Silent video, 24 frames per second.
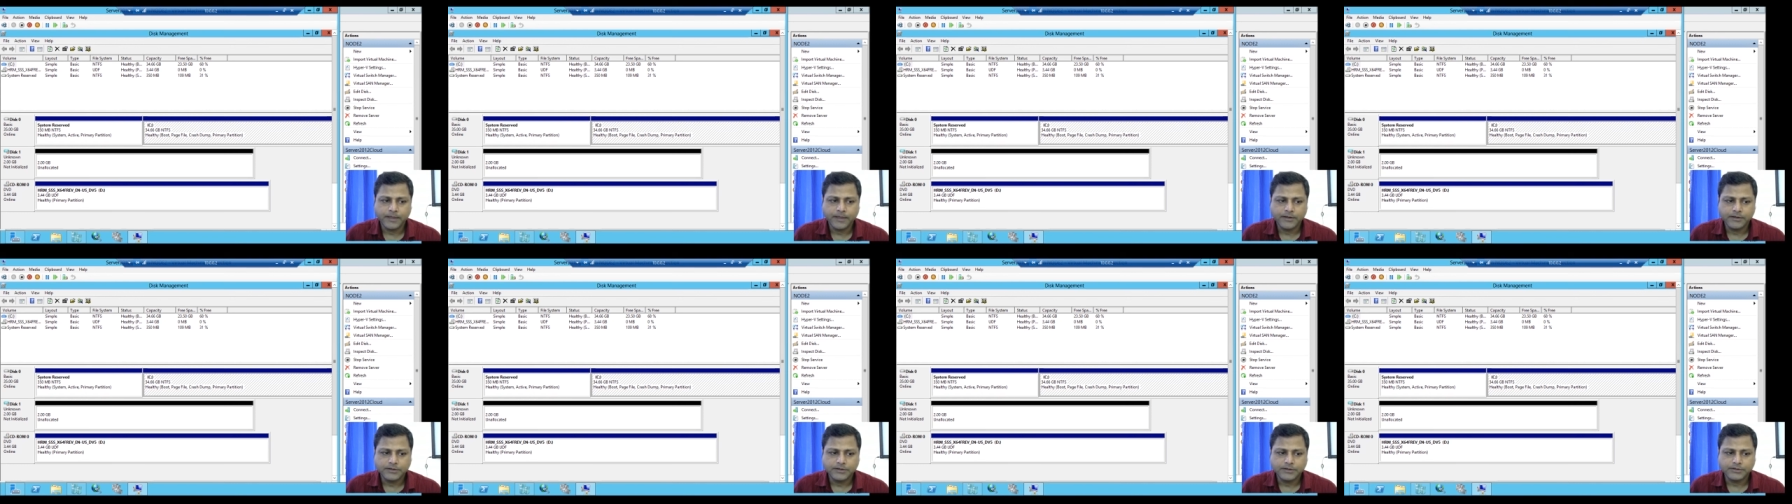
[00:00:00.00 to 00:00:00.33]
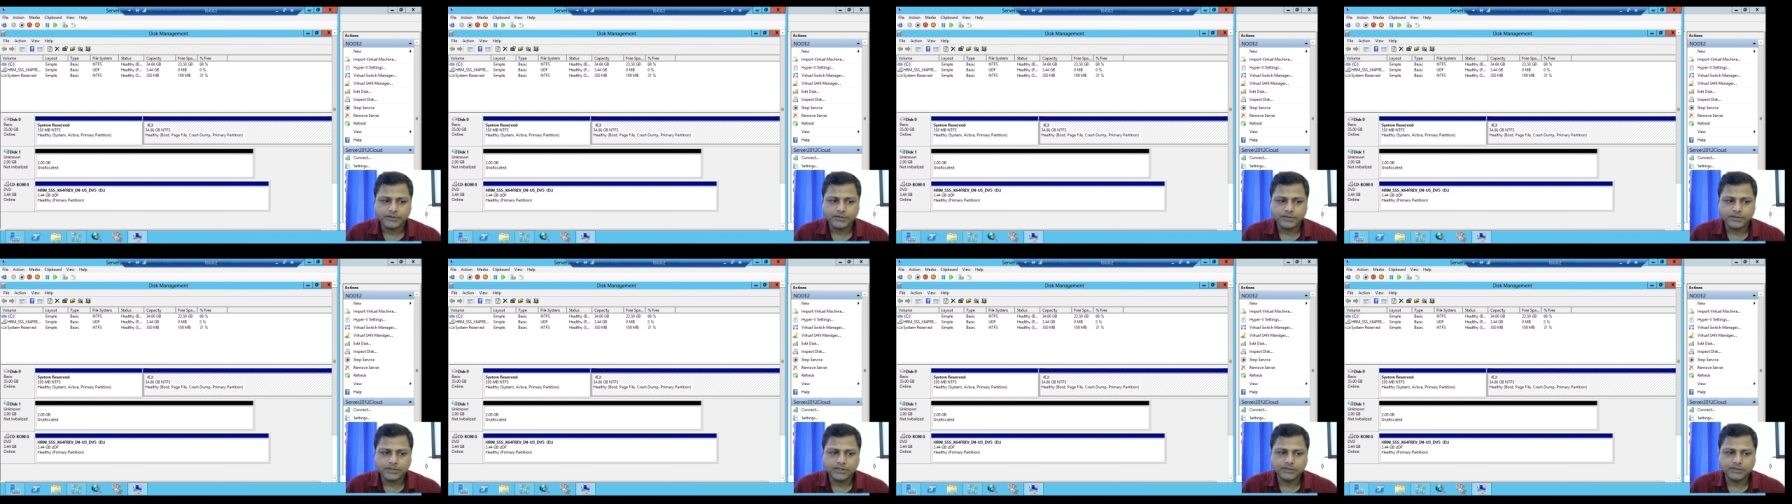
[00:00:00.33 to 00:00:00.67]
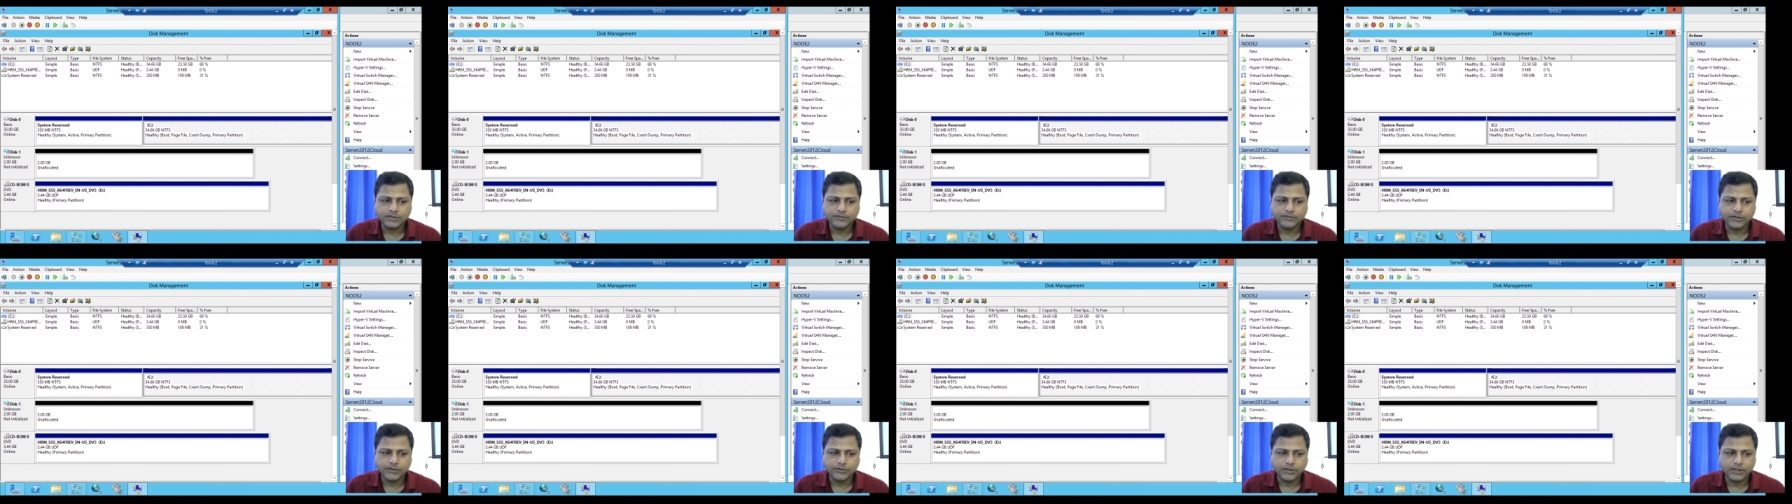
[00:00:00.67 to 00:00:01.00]
So this
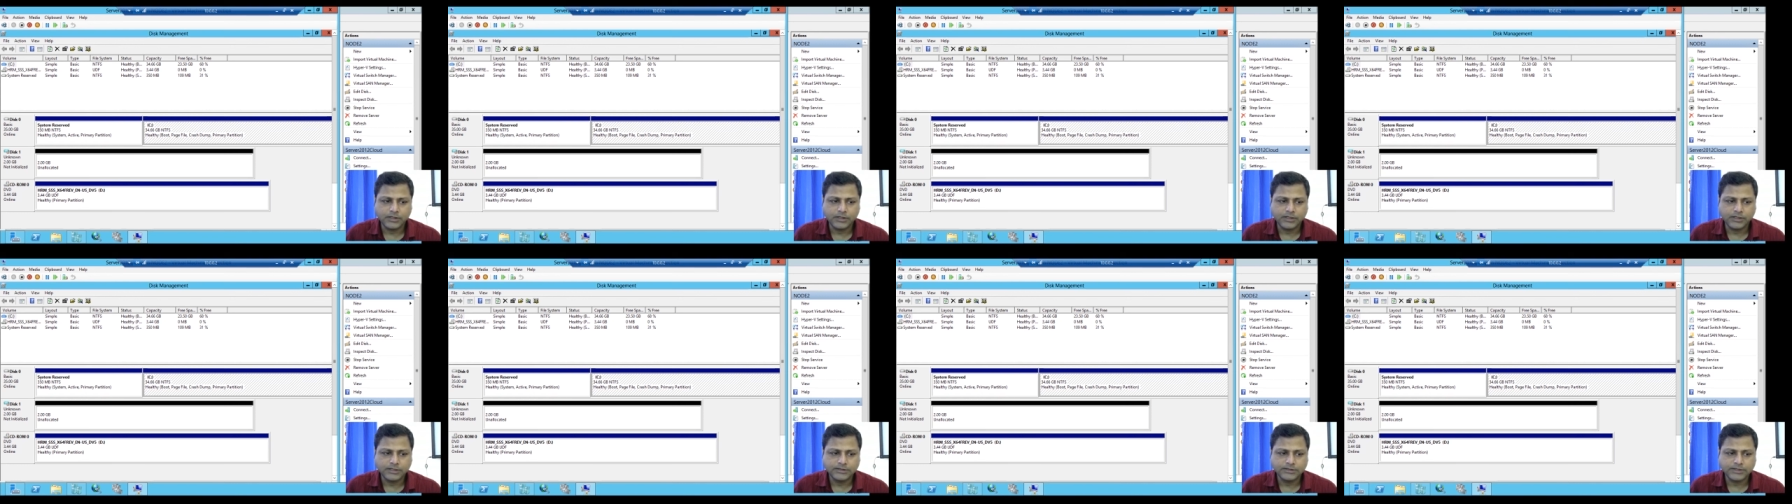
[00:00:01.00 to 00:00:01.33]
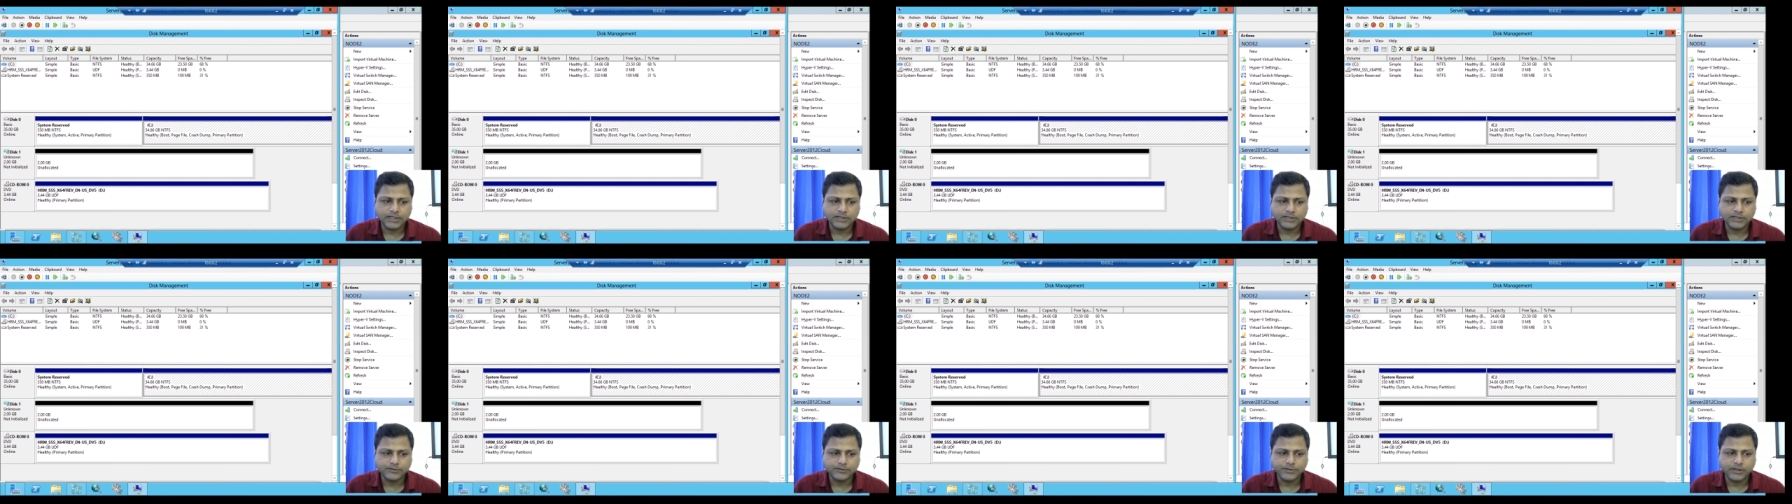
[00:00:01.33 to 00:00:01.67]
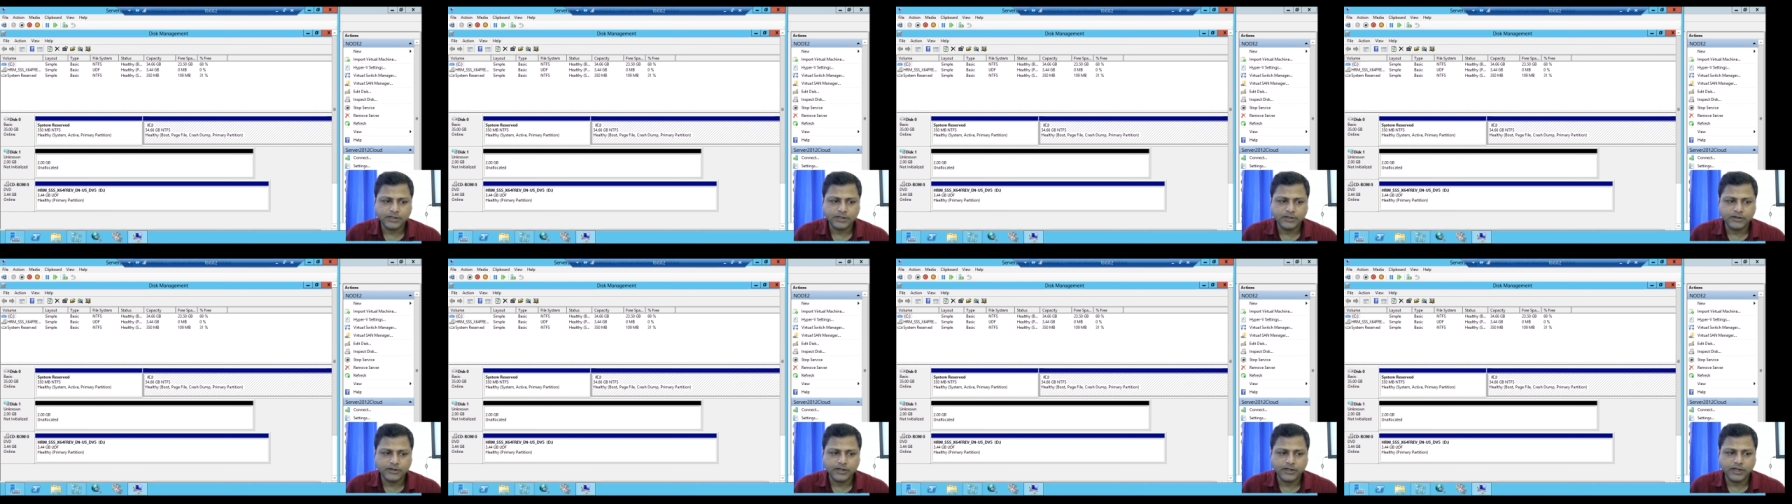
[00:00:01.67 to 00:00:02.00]
virtual disk has been
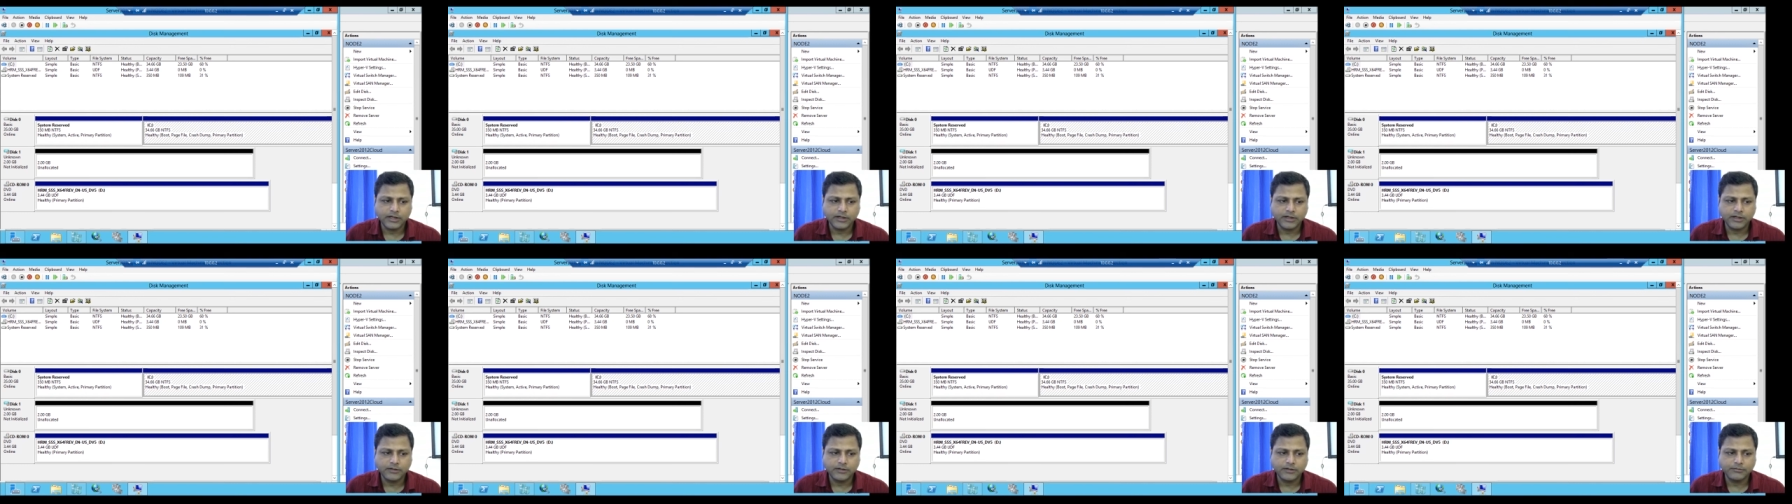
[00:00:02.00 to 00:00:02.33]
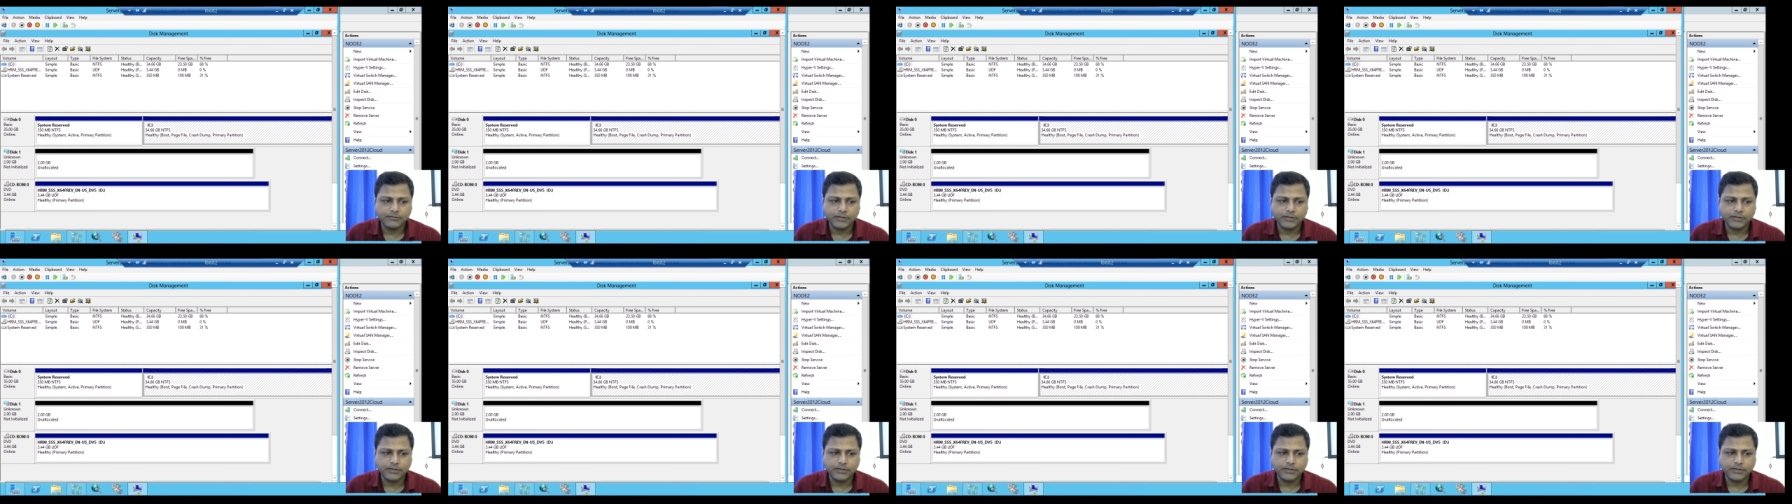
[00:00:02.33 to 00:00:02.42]
created,